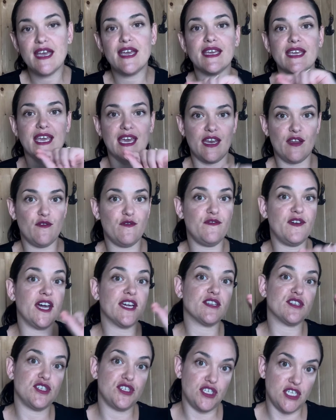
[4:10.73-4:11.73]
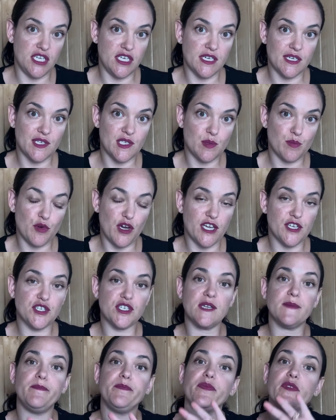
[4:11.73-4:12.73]
can affect gene
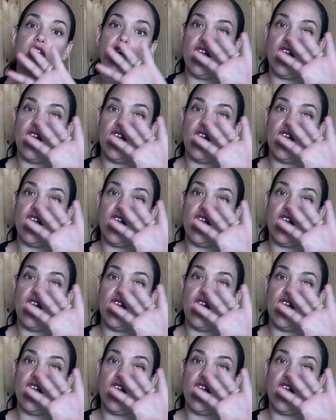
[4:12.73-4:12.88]
expression,